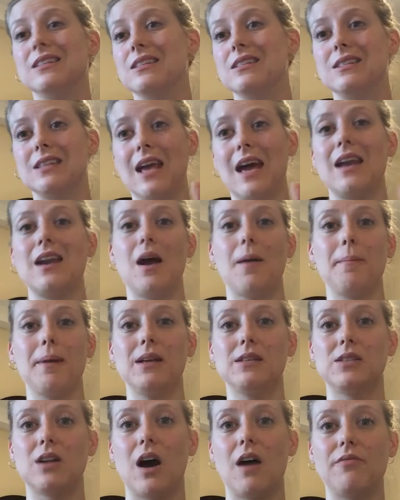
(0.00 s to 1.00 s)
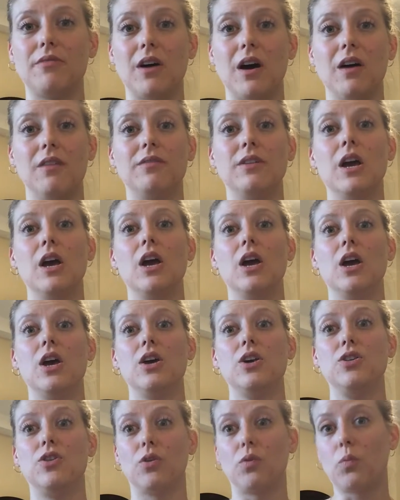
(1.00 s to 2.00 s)
This is again not based off of
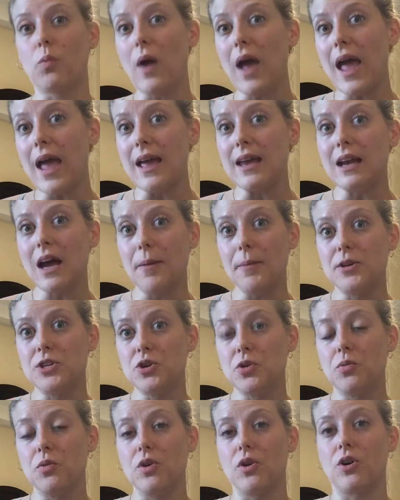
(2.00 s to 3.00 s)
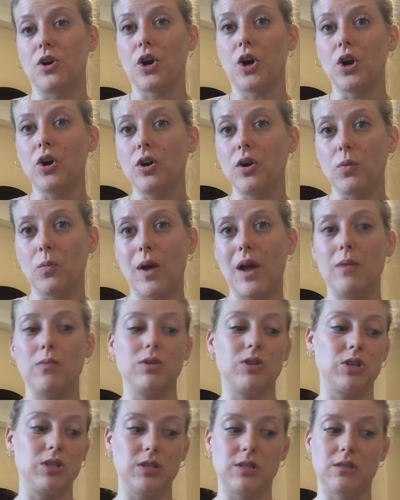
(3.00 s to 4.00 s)
your weight, how much your current weight,
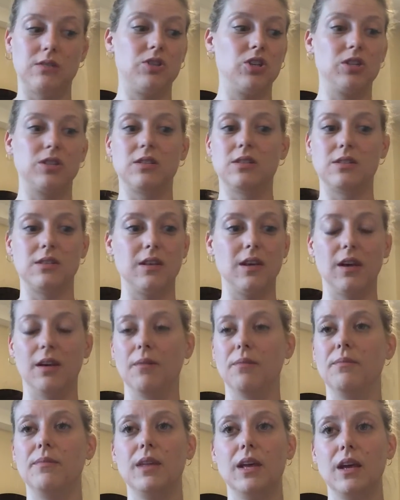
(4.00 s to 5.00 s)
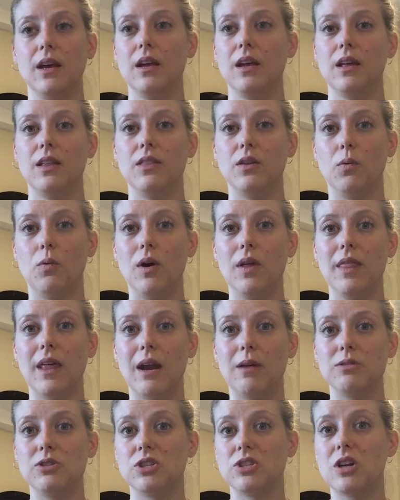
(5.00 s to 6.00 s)
which is just the one
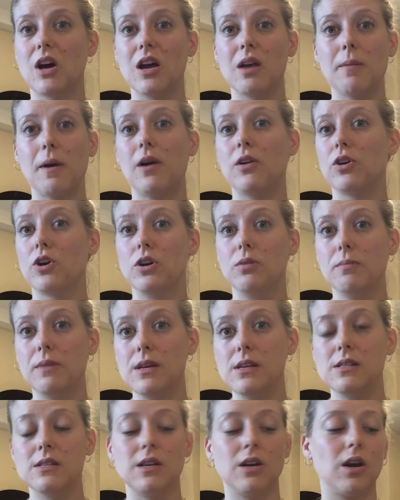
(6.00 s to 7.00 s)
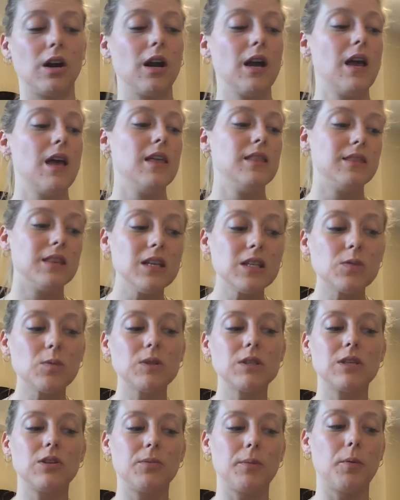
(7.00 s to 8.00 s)
that I was just talking about. Couldn't be easier. This
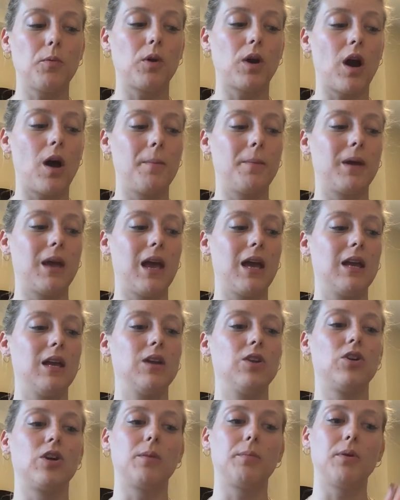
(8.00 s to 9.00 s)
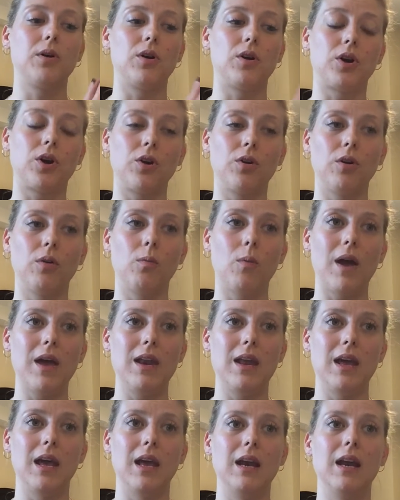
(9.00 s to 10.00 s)
one's a little bit more complicated. You're going to put your current
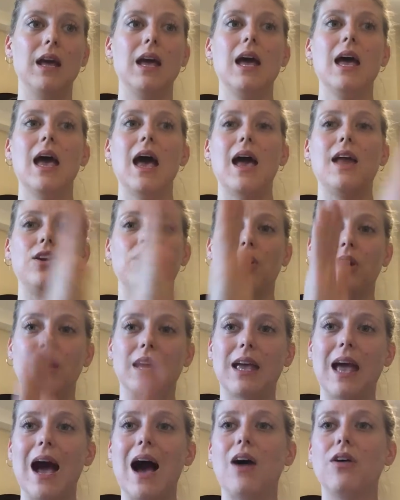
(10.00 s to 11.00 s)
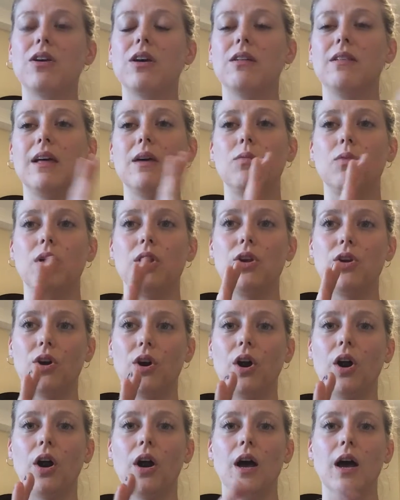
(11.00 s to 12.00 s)
weight in, and you're going to calculate what
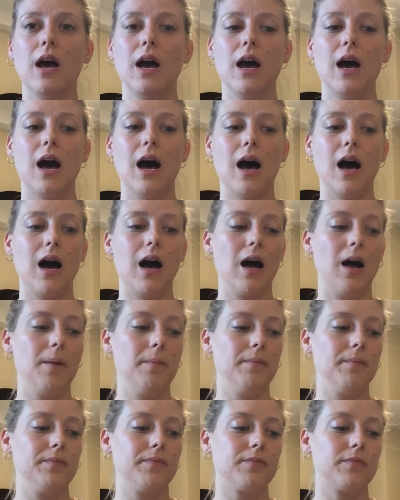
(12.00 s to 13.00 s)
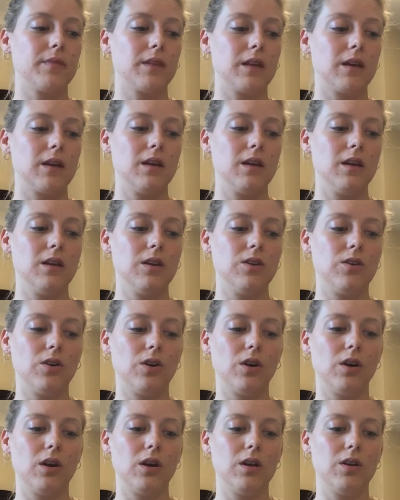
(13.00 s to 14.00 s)
your kind
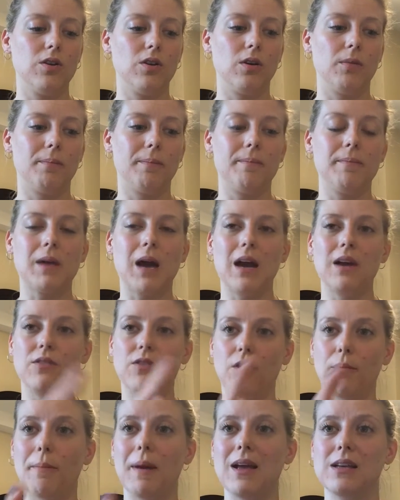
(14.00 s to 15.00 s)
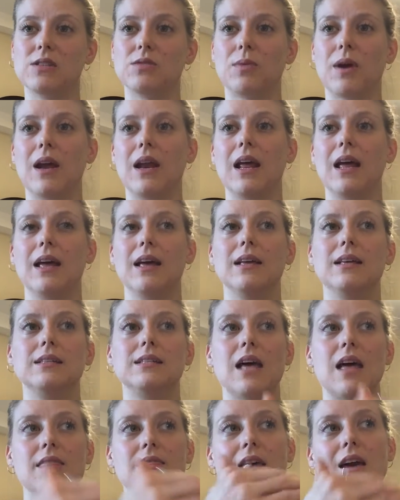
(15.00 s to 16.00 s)
of your base rate
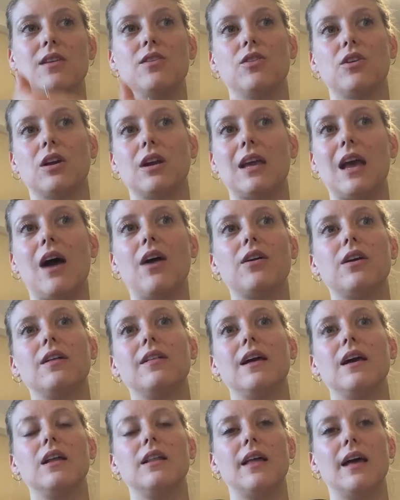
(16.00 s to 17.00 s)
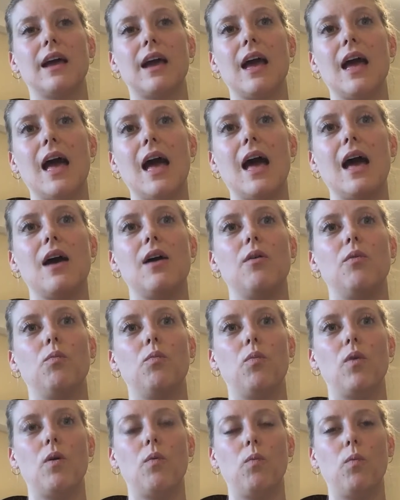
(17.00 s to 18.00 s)
is, and then you're going to calculate like
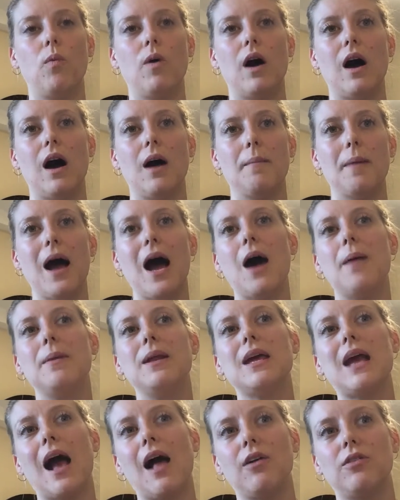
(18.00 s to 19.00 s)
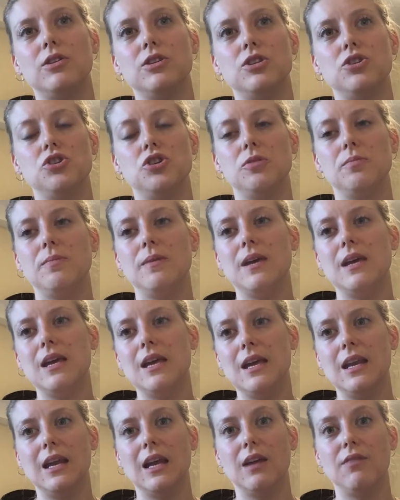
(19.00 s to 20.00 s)
how many calories you should be
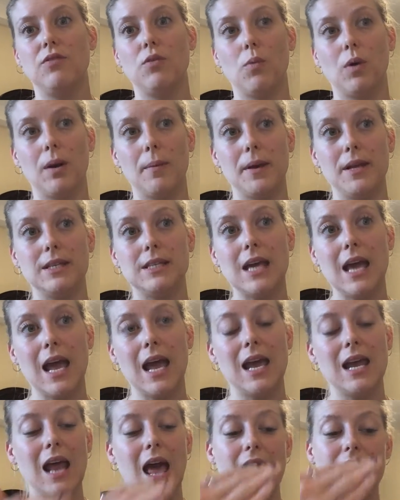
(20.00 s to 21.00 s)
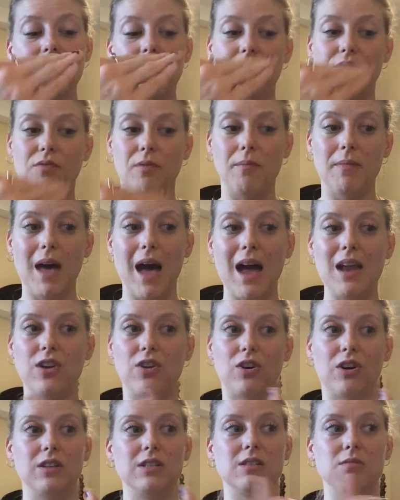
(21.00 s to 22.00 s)
eating if you want to maintain, and then from that
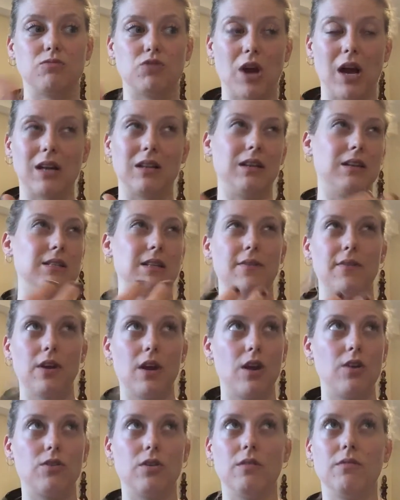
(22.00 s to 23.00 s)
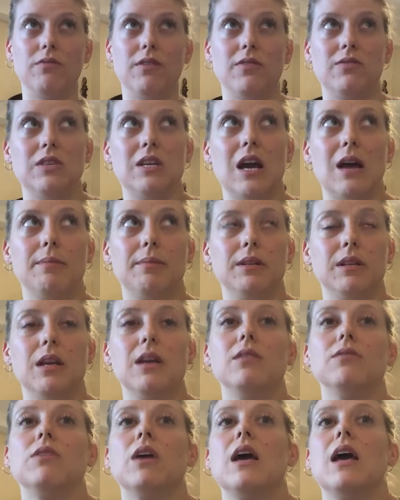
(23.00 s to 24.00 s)
you're going to subtract like 750, I
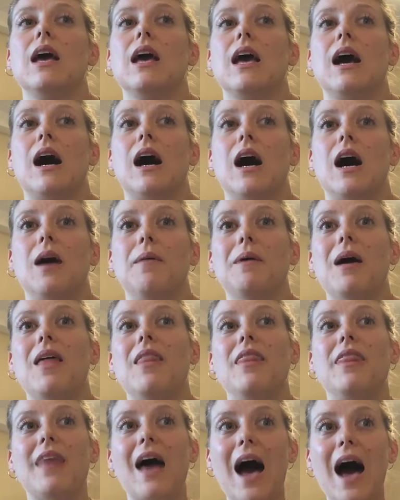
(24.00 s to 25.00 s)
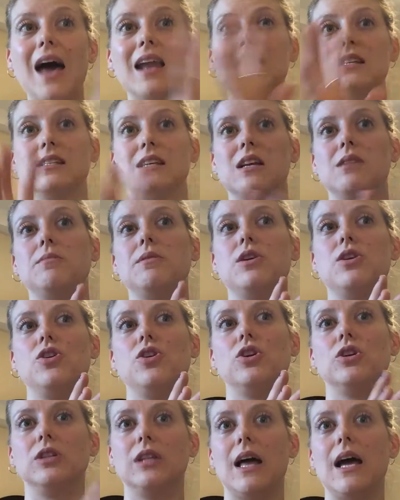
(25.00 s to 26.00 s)
believe, and that is going to be
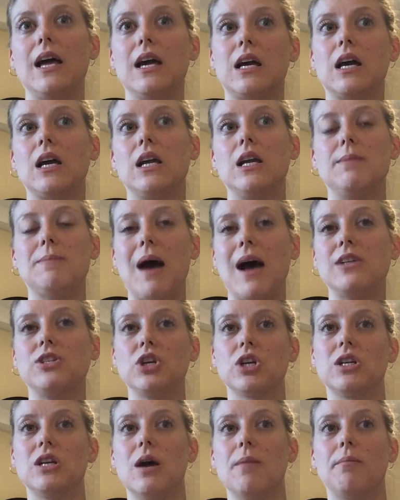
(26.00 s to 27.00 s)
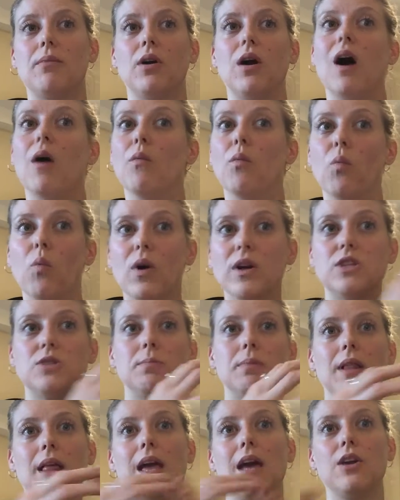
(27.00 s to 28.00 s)
your like magic number of
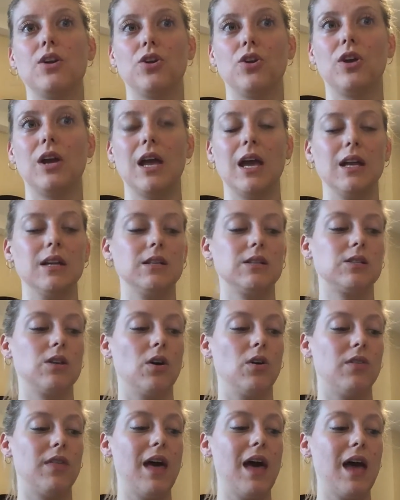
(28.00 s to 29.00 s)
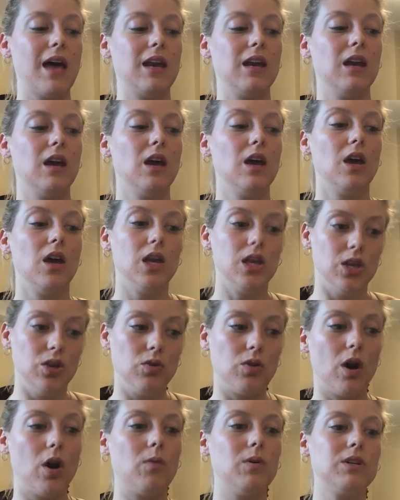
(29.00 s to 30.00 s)
which plan you're in. So then
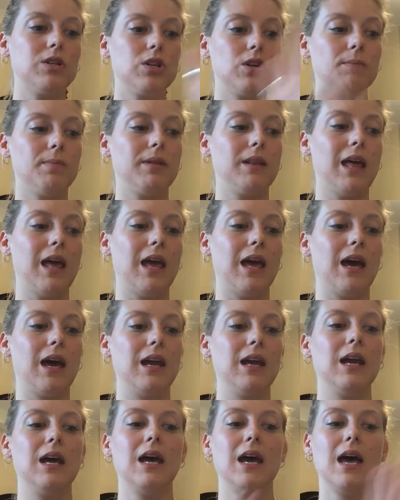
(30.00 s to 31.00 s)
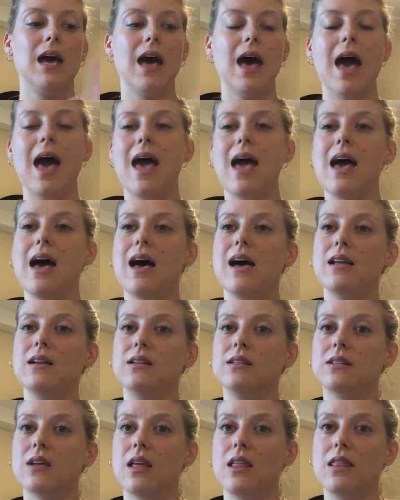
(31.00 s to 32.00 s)
you go into your plan,
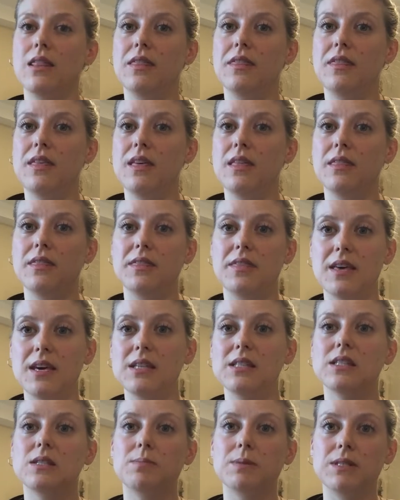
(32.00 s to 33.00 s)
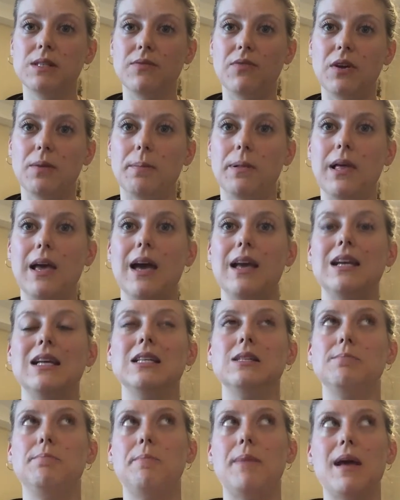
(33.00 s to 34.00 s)
and this specific plan
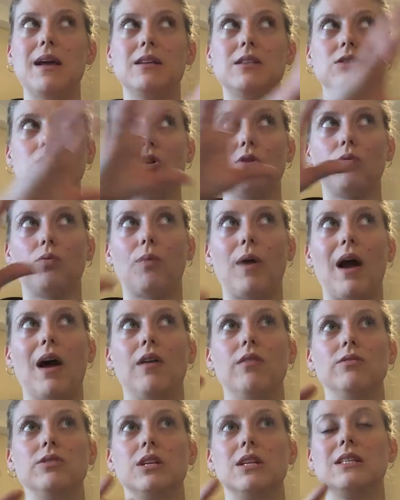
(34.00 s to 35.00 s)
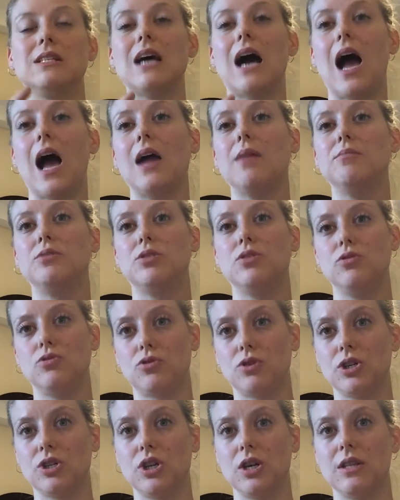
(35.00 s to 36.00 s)
is based around timed
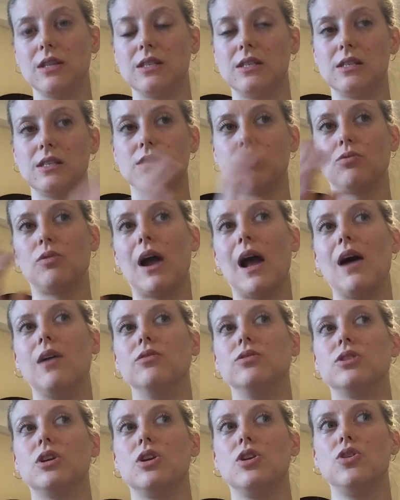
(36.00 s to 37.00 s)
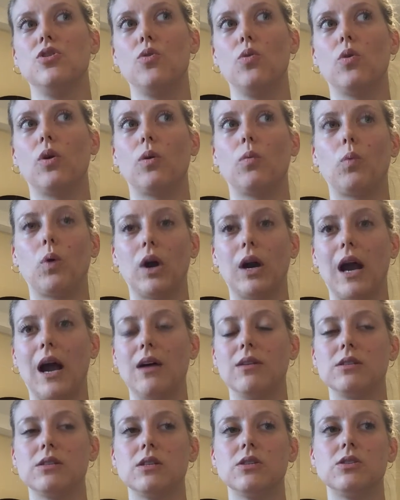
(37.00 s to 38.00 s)
nutrition. This is around your
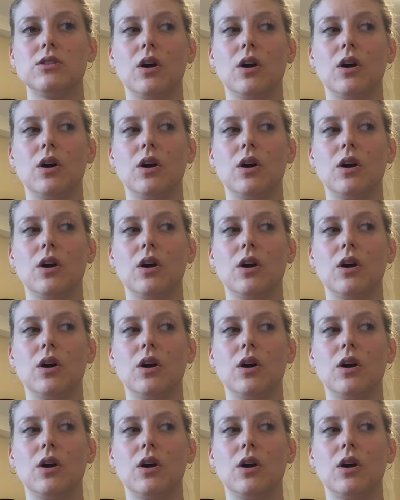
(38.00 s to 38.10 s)
workouts.